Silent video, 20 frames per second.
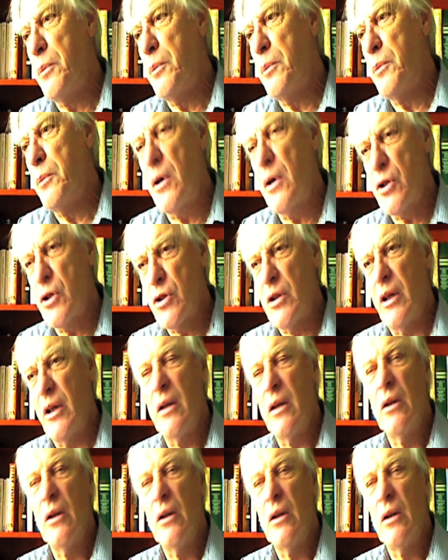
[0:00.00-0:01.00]

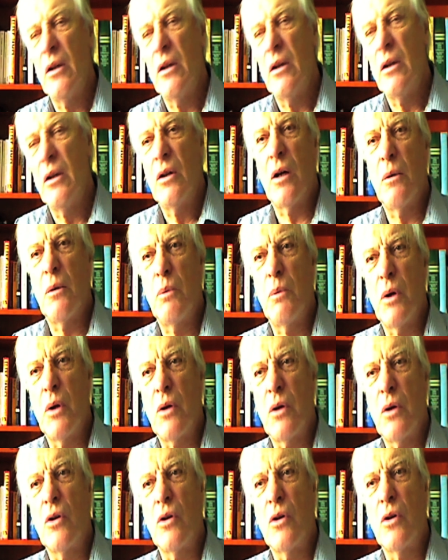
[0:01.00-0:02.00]
partially
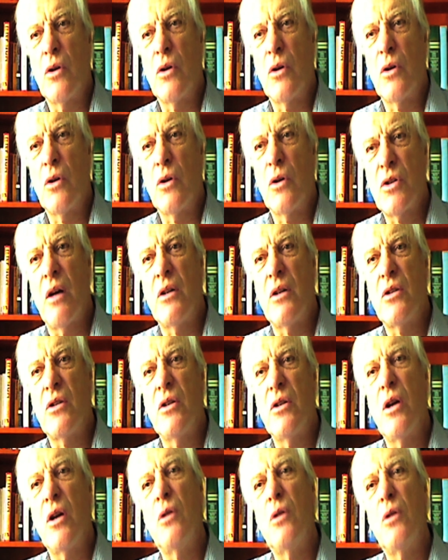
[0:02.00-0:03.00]
because there is
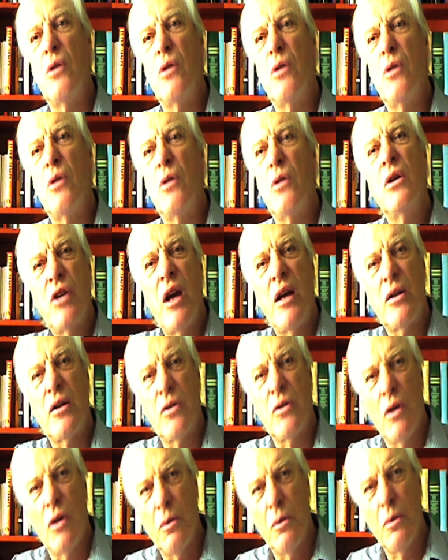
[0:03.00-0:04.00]
no shared
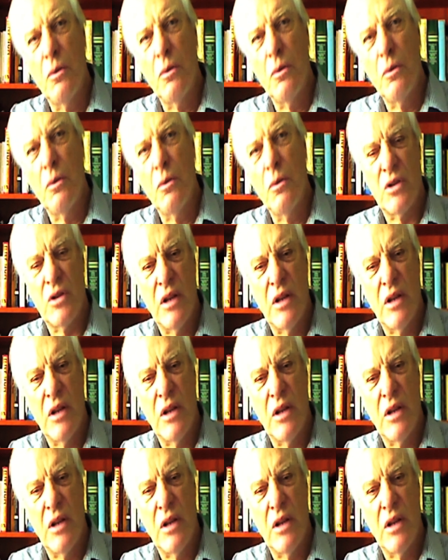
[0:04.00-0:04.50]
competence,